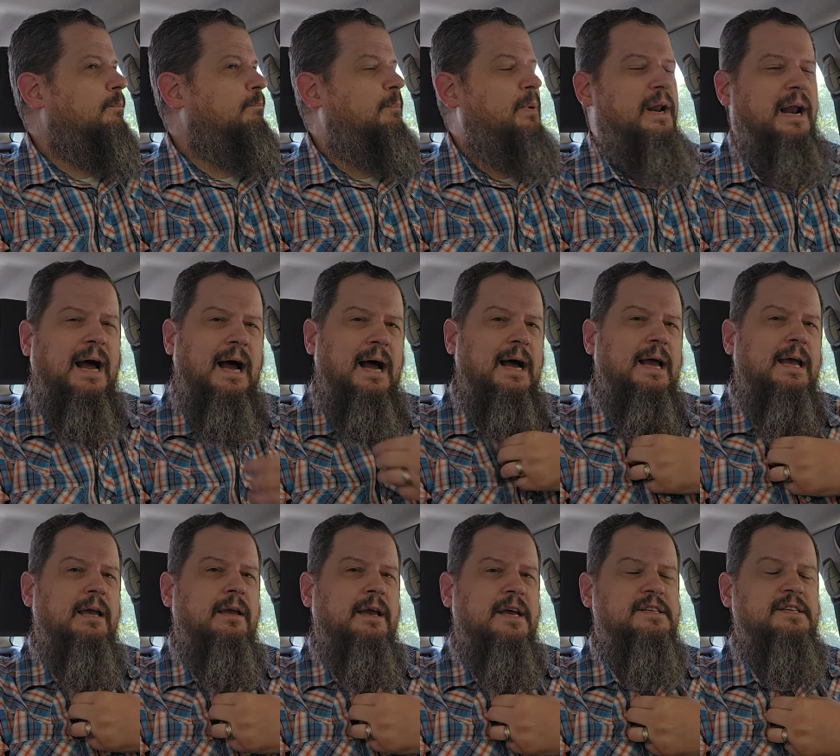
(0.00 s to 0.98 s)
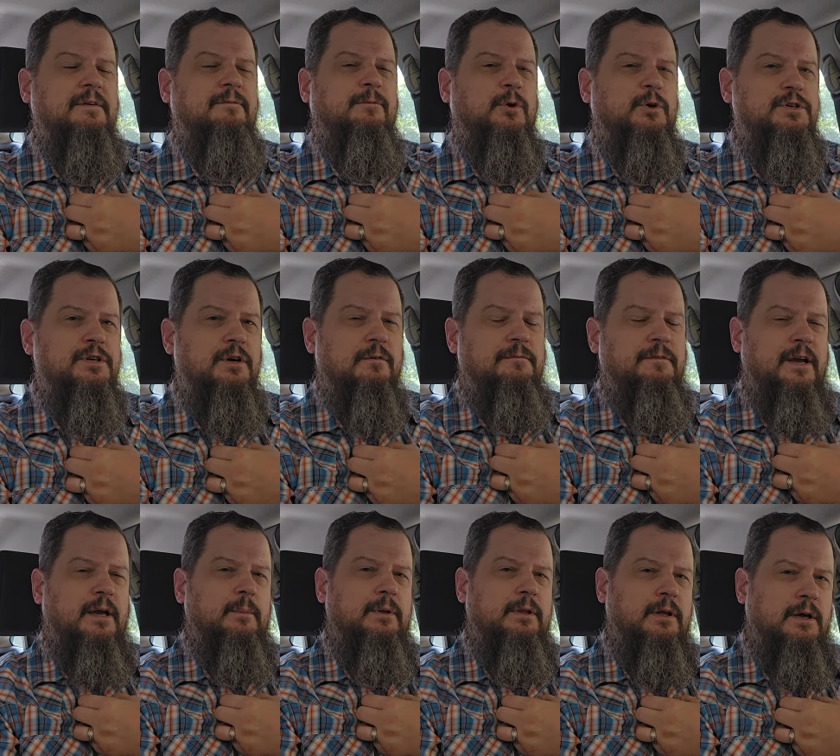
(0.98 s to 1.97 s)
But I, as a first year
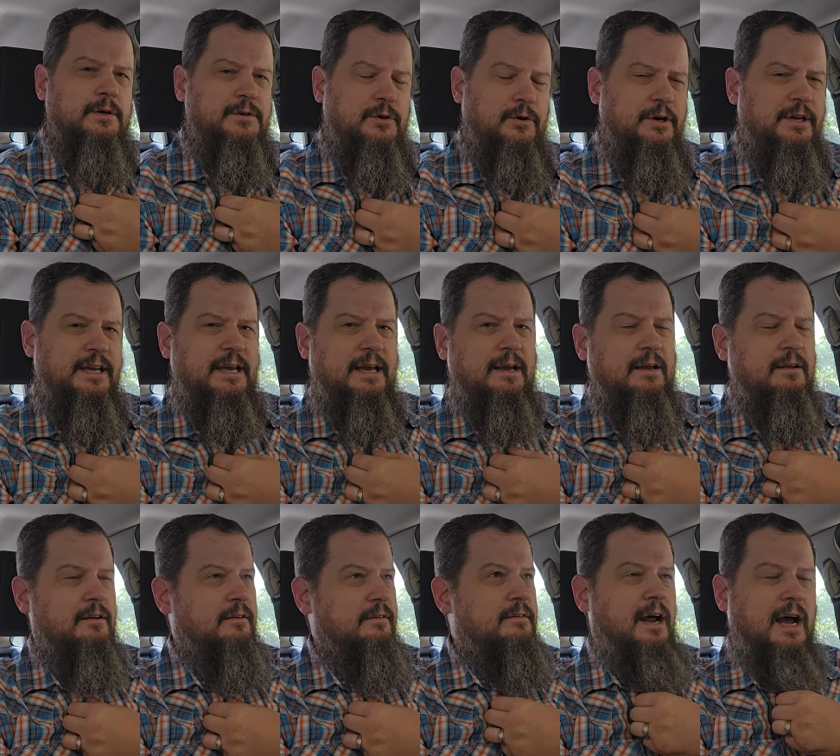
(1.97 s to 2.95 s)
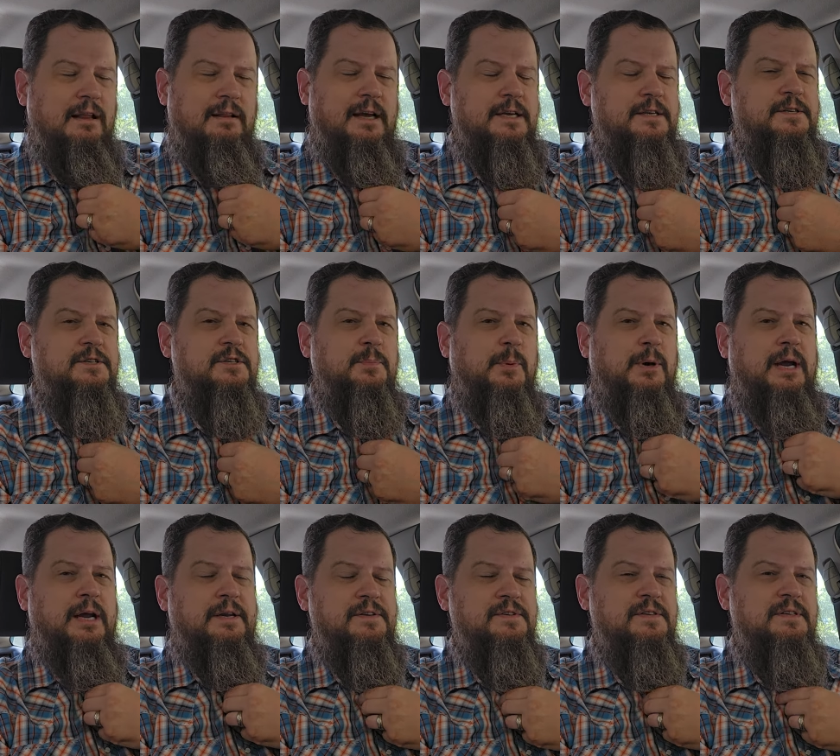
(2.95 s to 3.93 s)
family law attorney, not licensed to
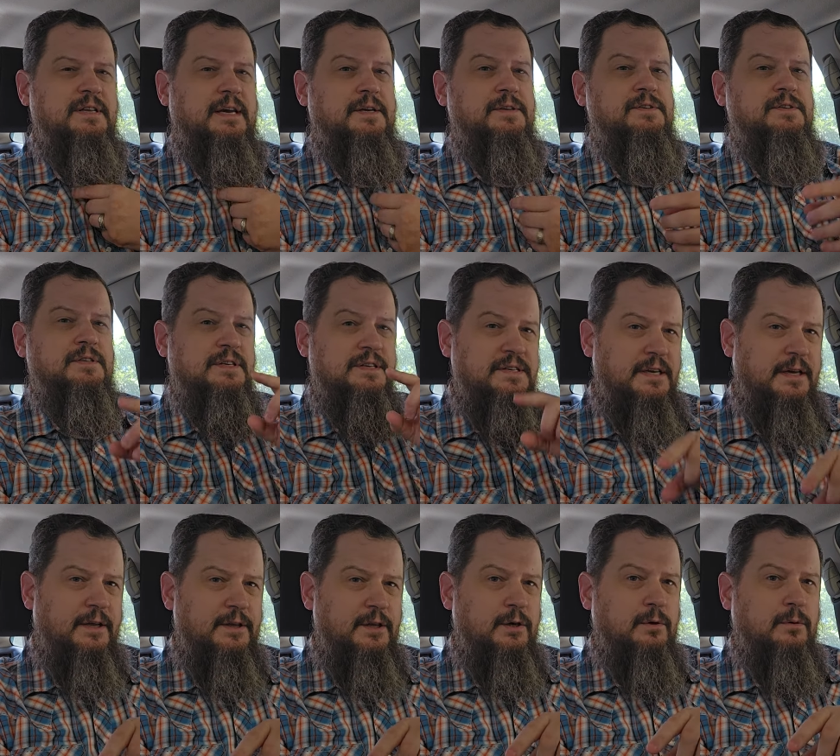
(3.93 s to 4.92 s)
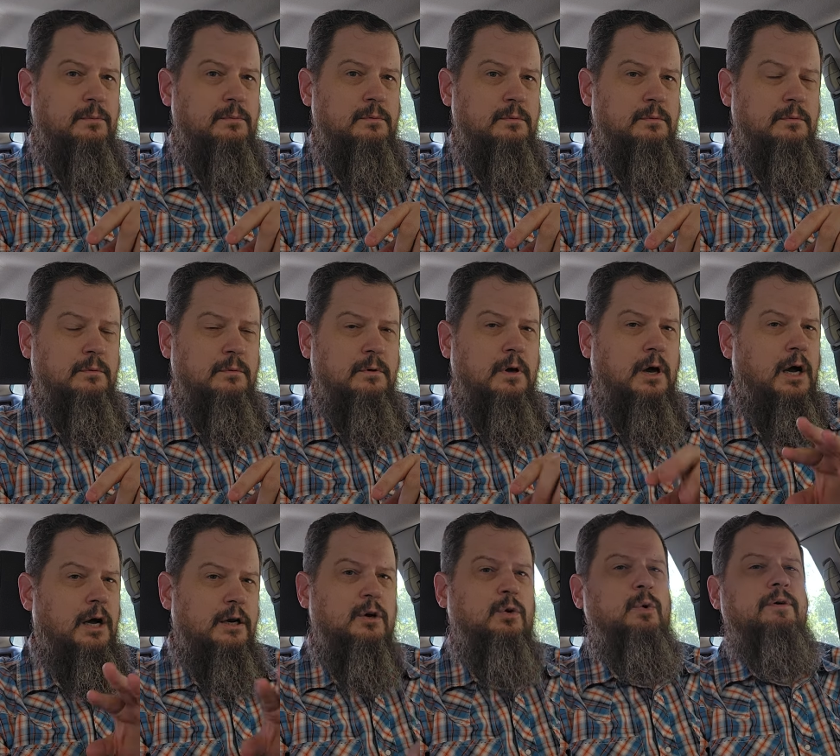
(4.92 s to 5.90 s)
practice in Texas, can tell you
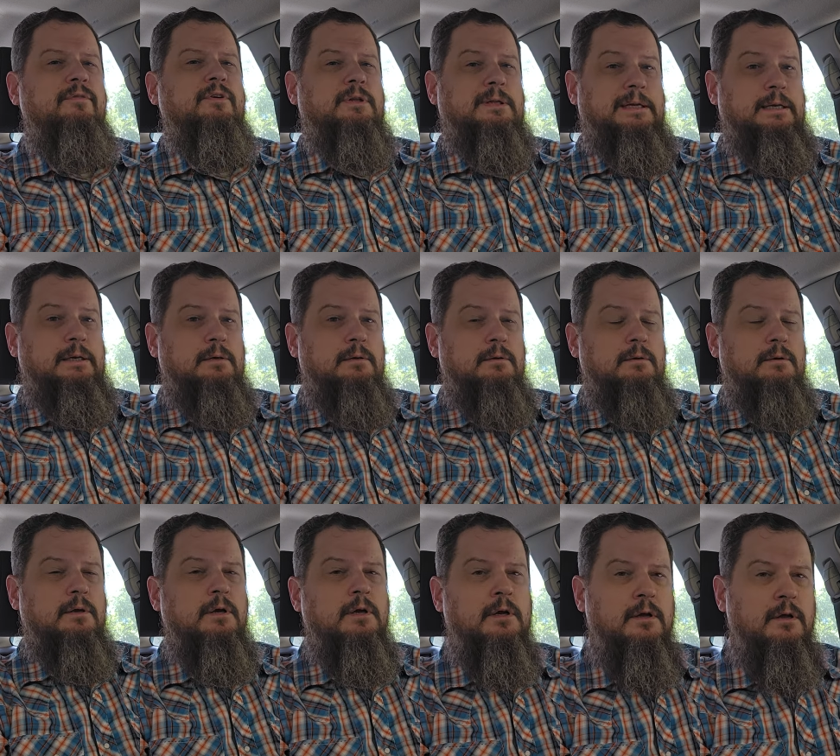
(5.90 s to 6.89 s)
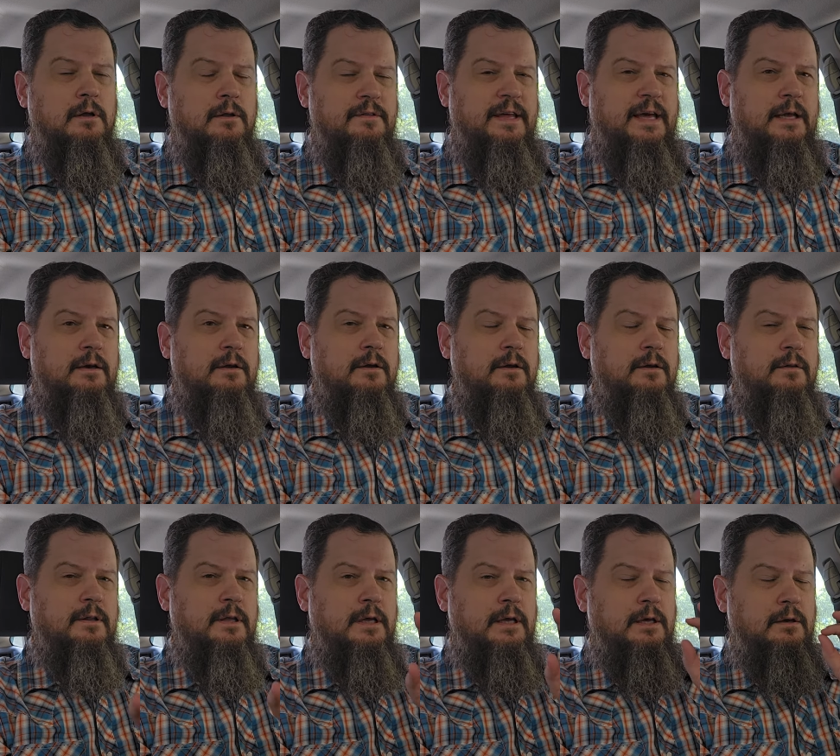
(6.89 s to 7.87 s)
unequivocally that
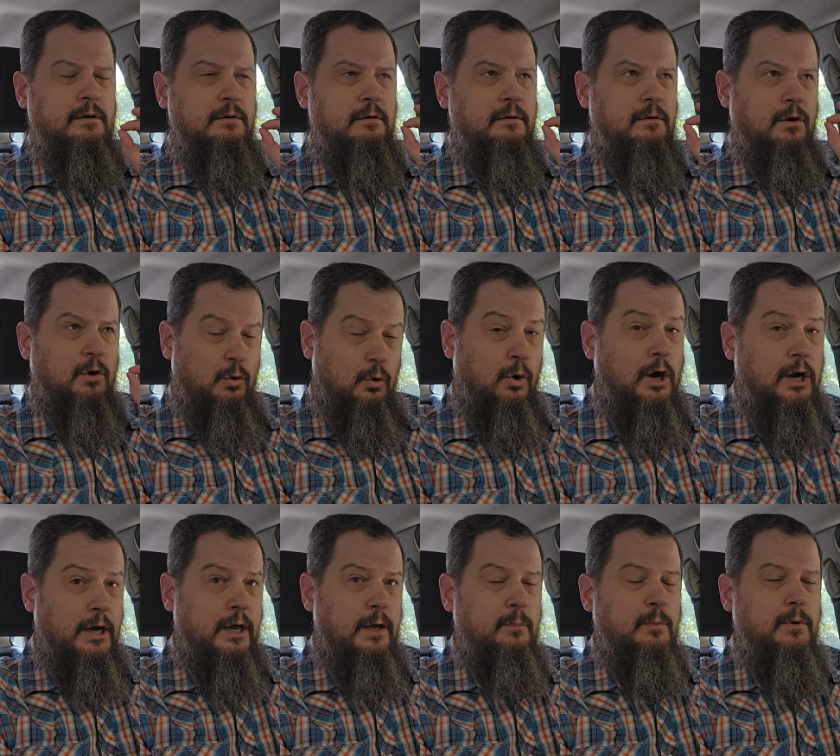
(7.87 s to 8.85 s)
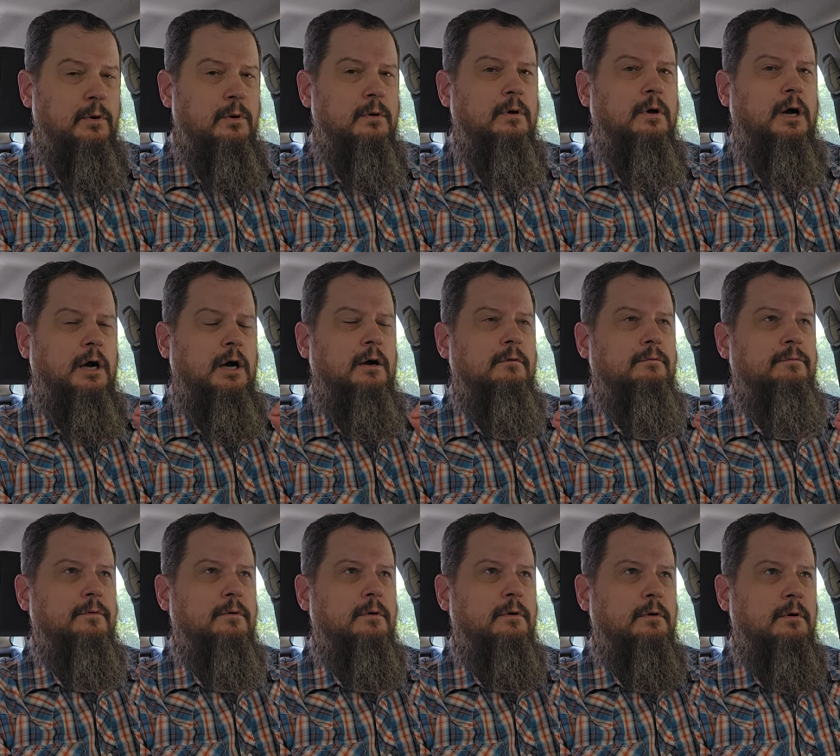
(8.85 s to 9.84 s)
the crime of
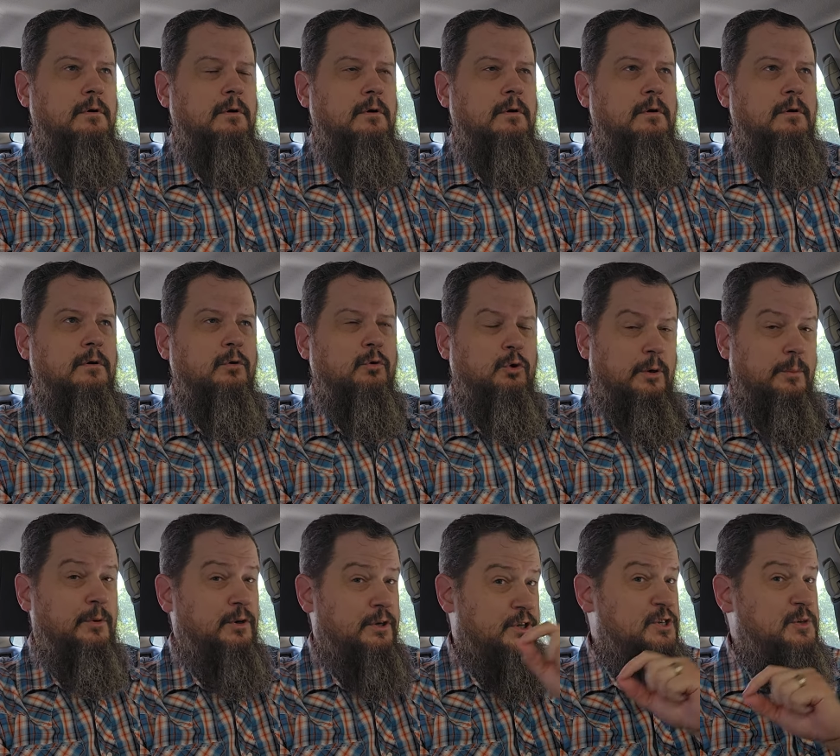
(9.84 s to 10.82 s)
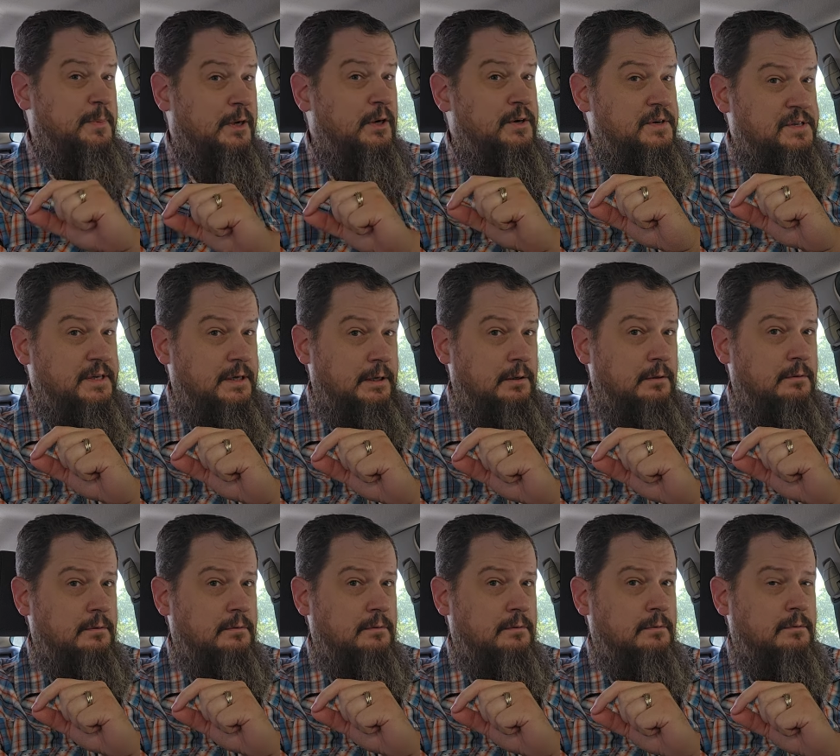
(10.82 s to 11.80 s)
criminal conspiracy
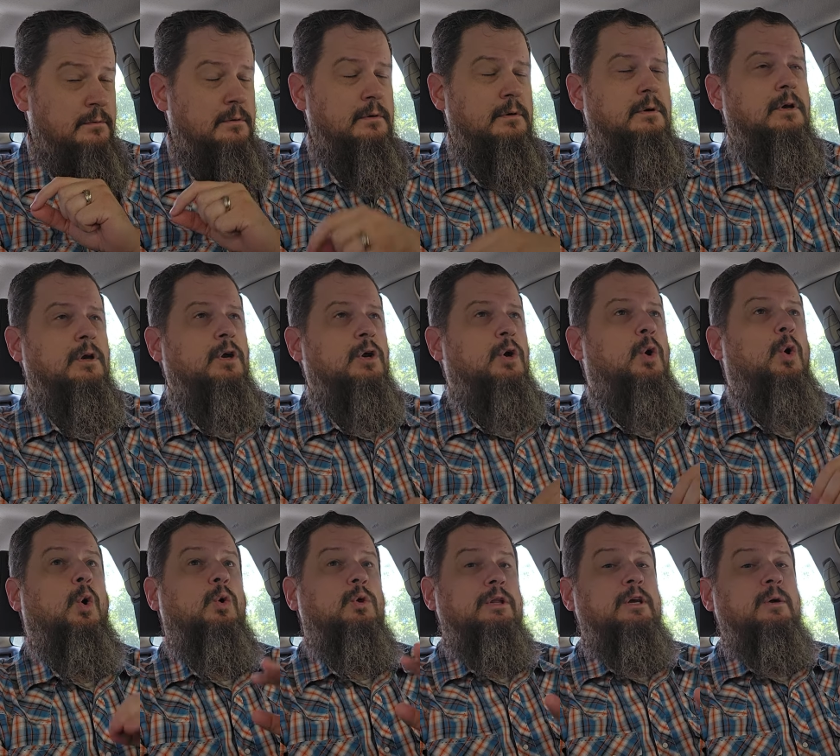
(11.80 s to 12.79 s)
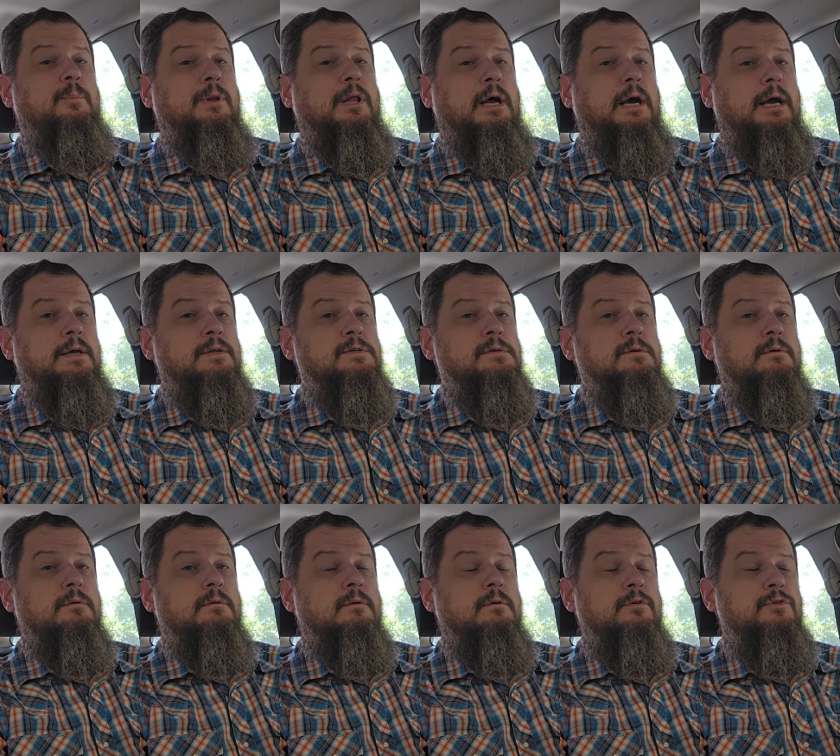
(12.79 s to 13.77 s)
only applies
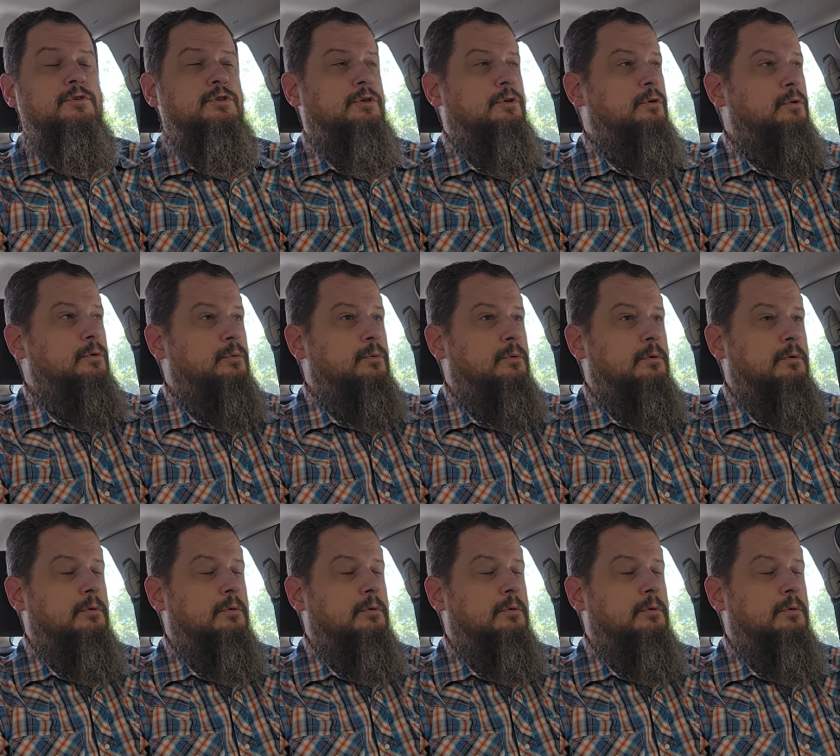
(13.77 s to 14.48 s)
to